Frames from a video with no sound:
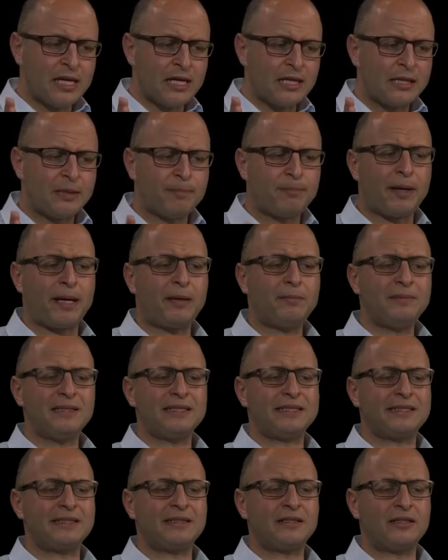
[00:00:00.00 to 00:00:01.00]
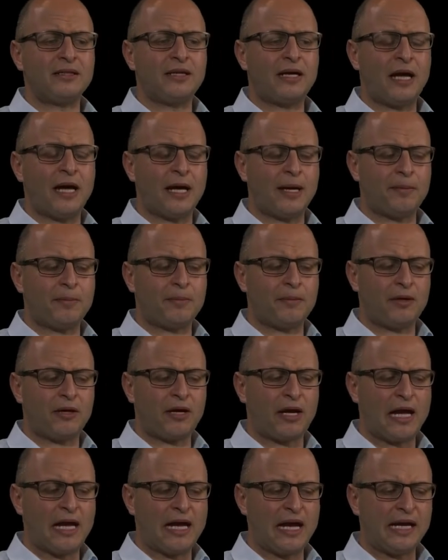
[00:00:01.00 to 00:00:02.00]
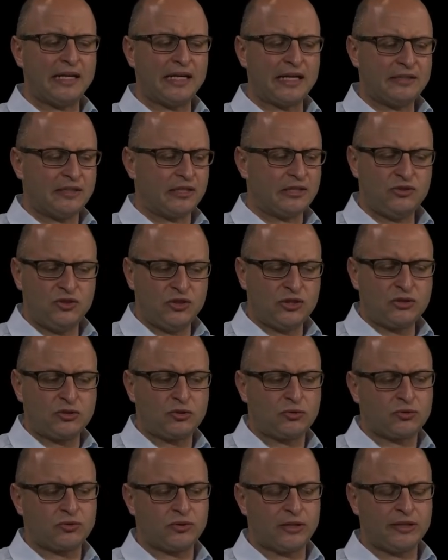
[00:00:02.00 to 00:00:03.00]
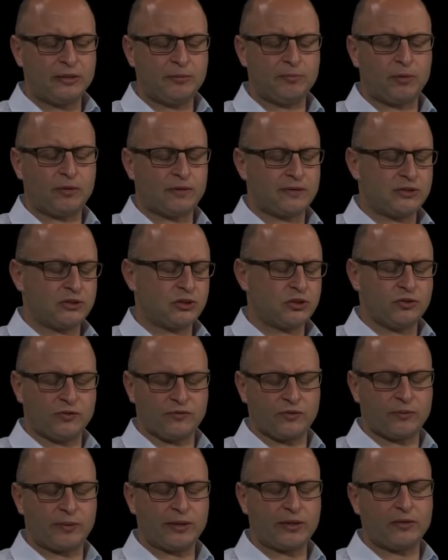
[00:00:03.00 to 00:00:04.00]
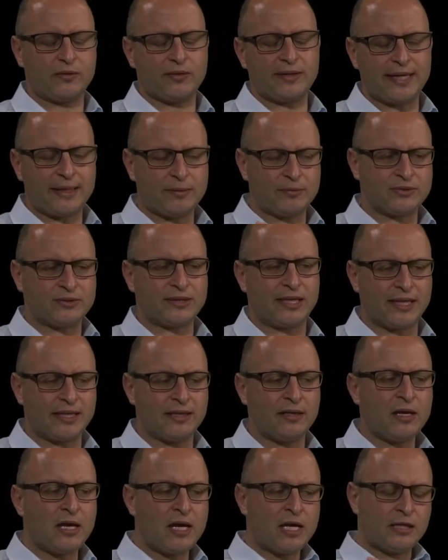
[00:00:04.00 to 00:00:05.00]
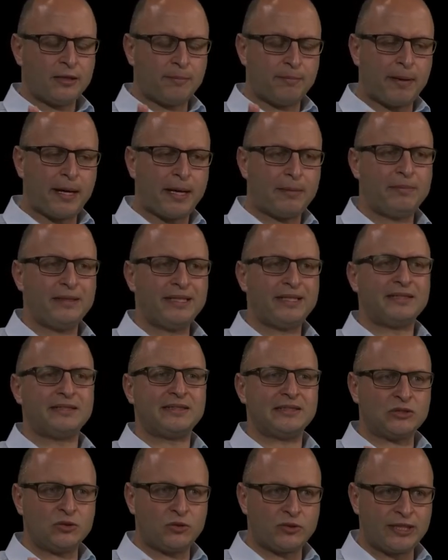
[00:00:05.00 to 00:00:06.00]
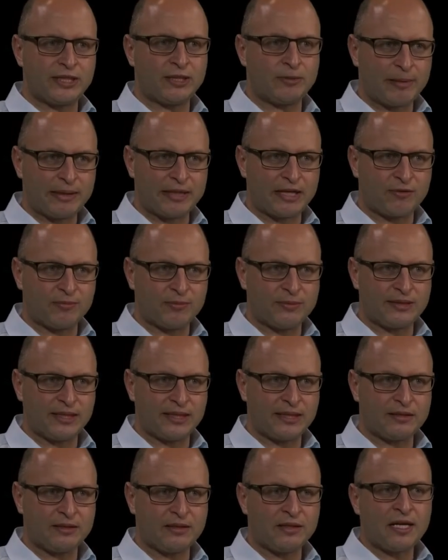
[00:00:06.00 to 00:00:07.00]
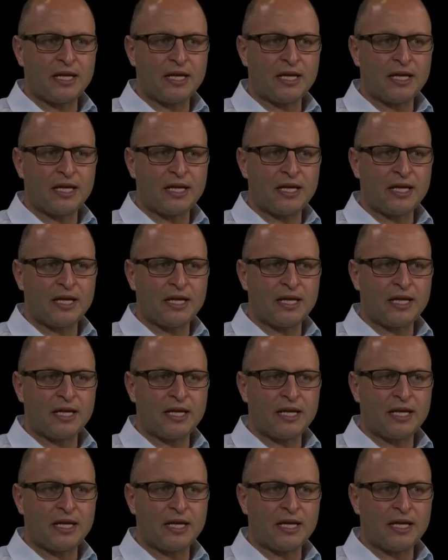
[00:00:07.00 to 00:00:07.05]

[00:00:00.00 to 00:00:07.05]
the public. Um, and, and, you can talk to any politician off the record, they will say the public does not care about government debt.